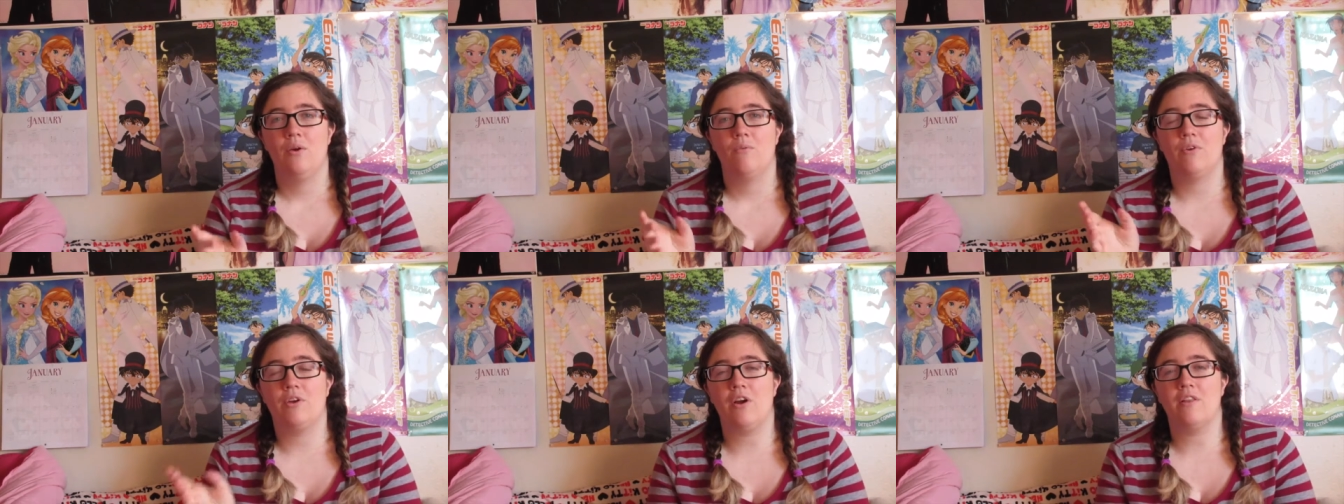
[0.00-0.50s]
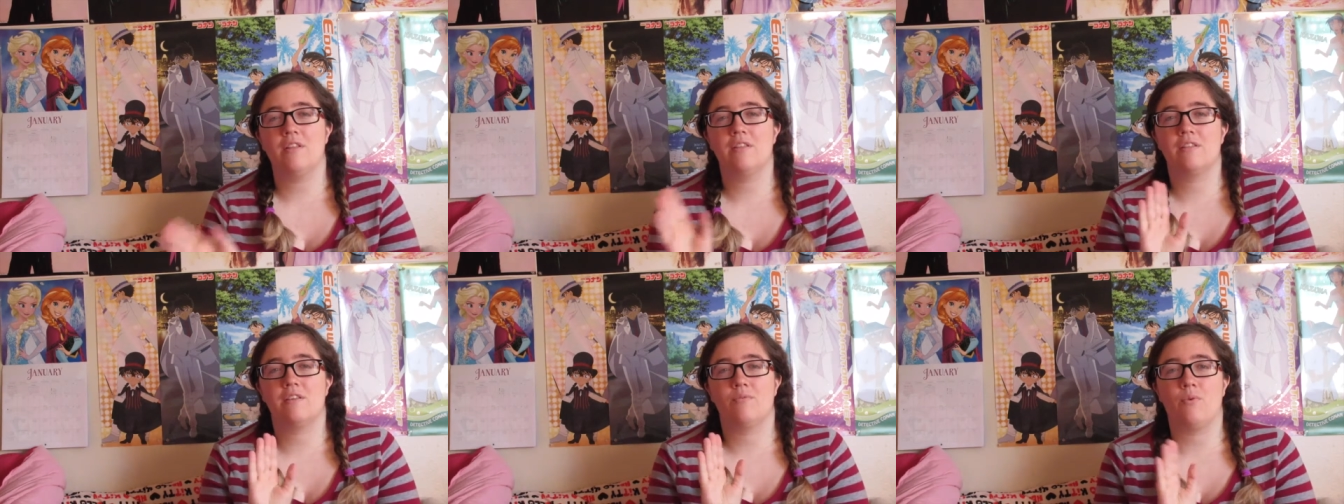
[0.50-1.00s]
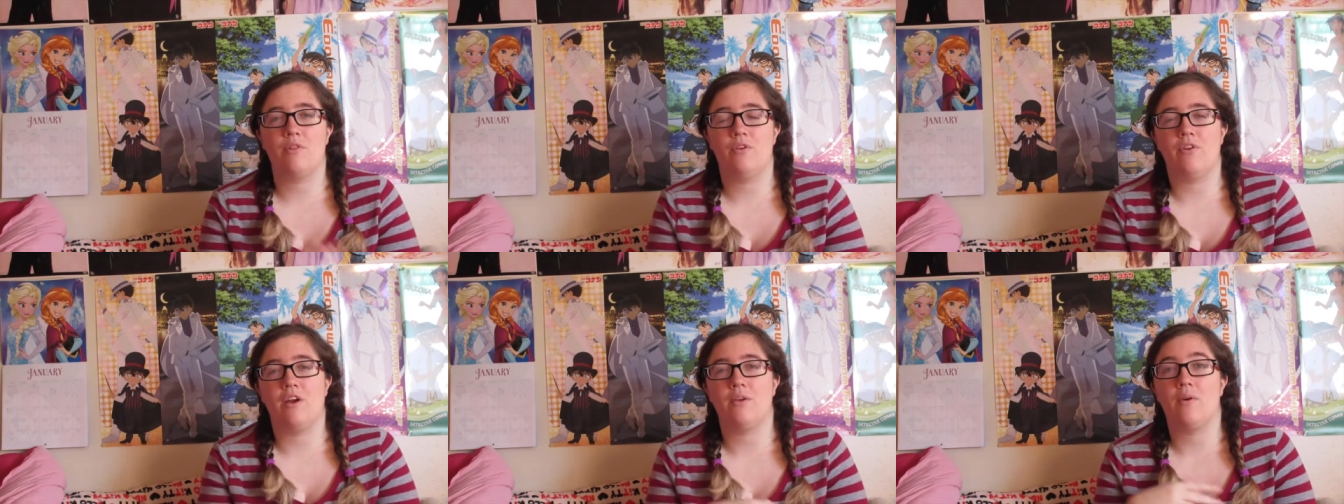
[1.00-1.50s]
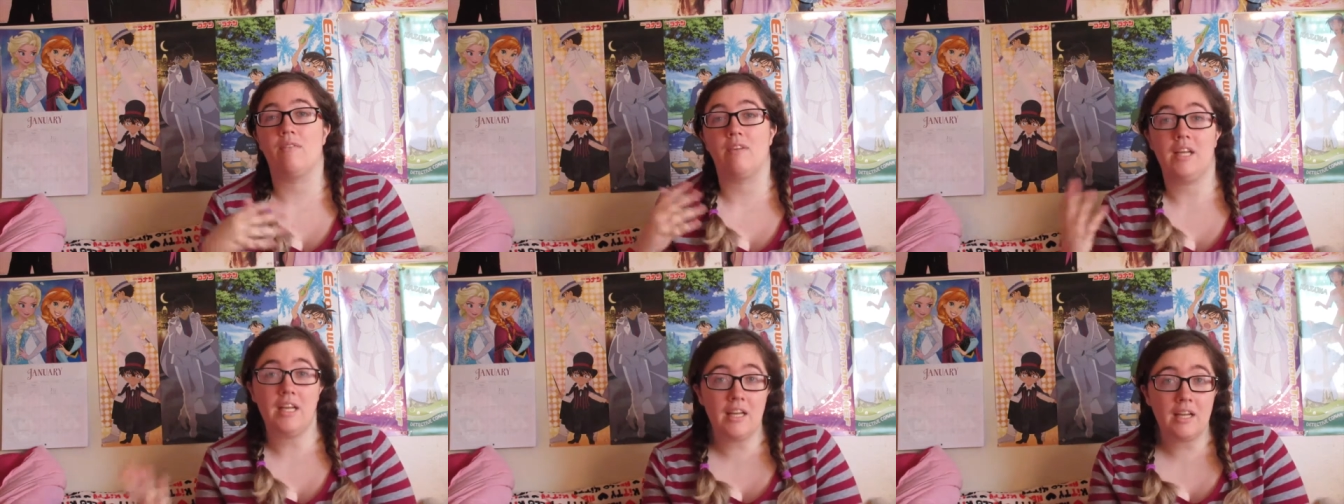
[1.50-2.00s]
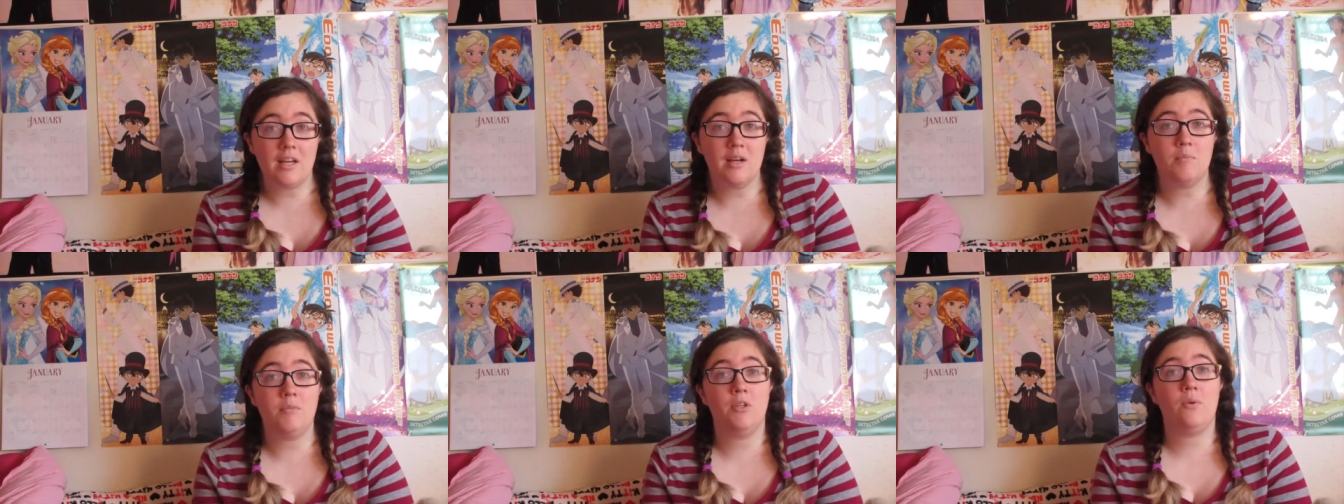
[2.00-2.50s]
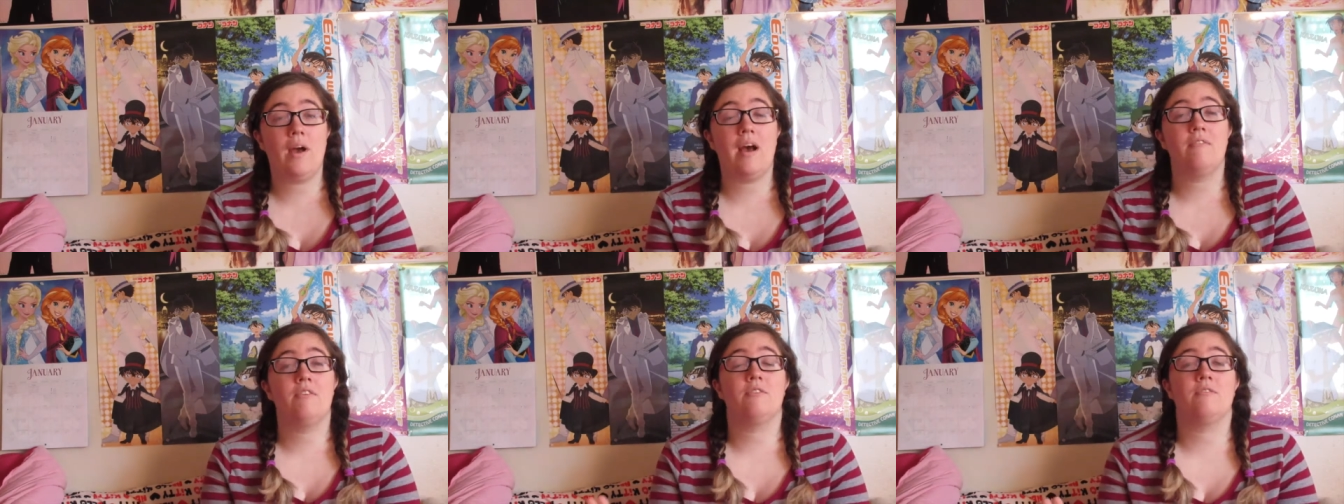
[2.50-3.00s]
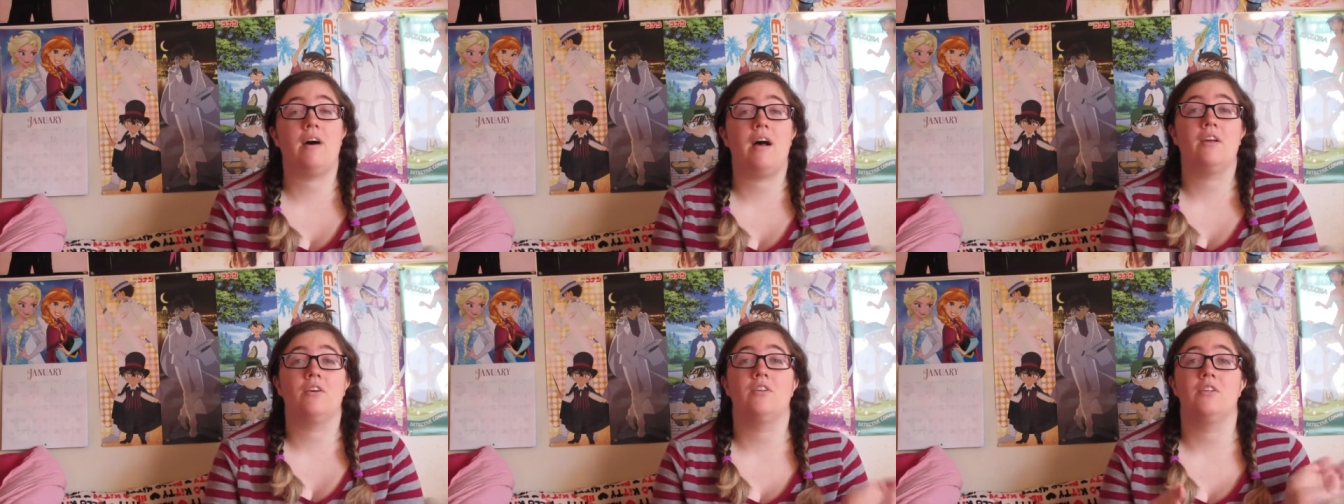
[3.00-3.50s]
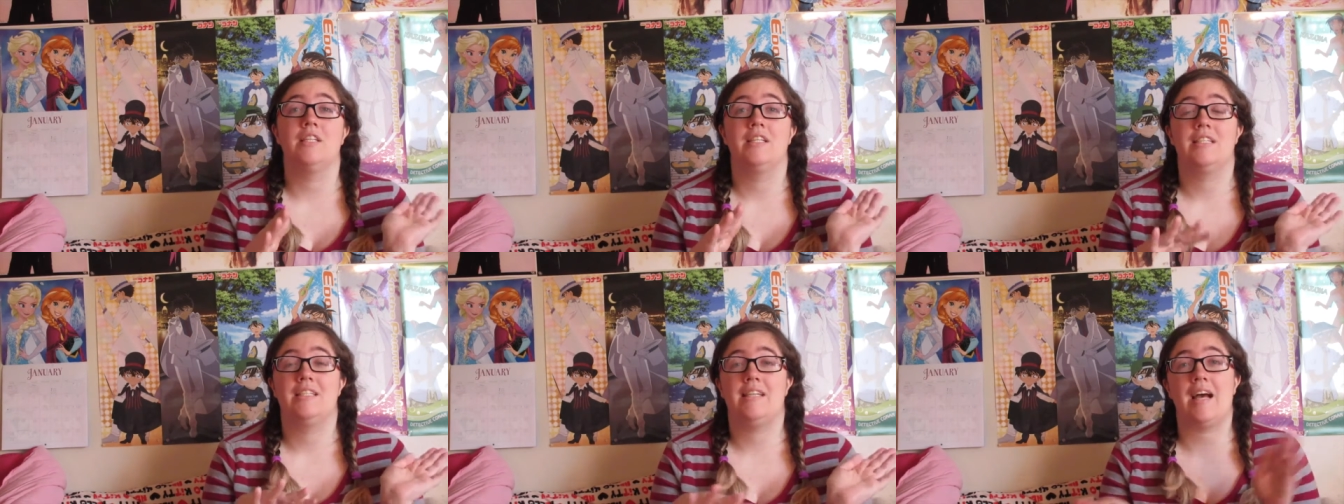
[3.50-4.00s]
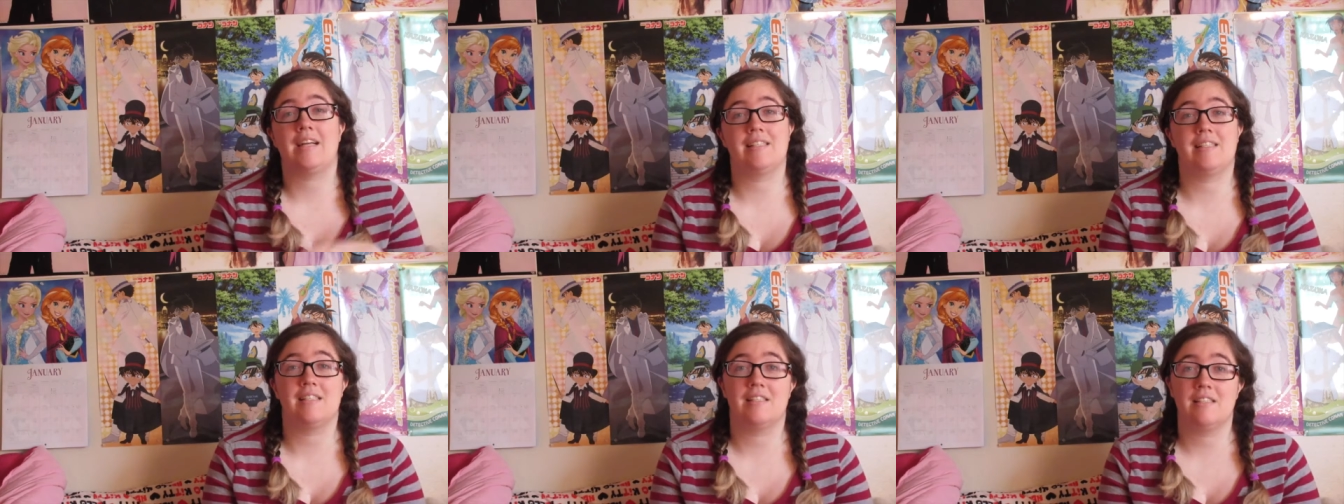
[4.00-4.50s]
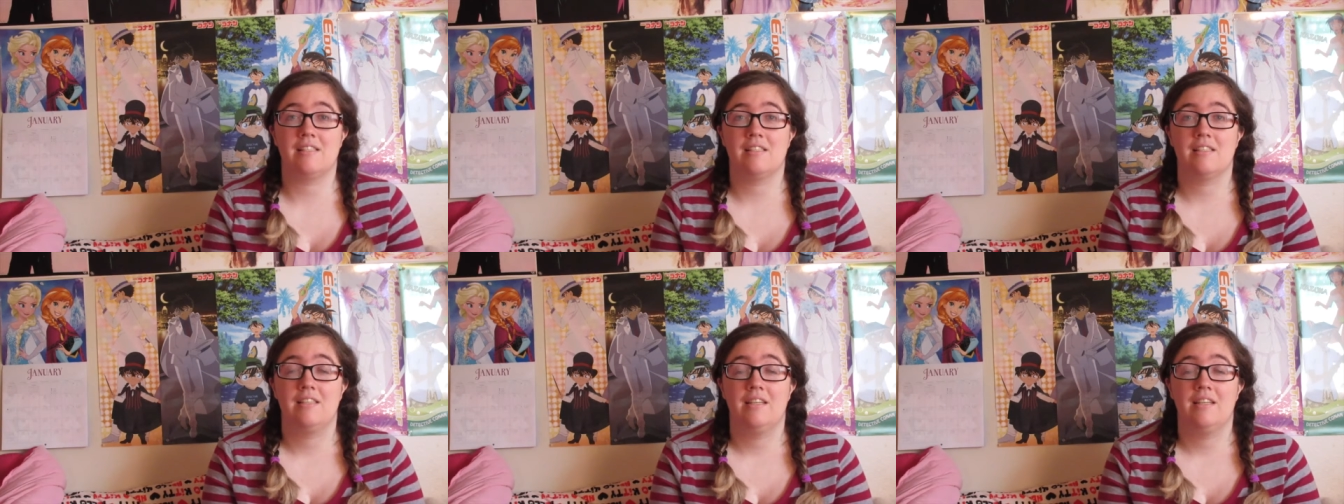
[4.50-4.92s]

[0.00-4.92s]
regardless of whether or not you have an income, you have to file taxes.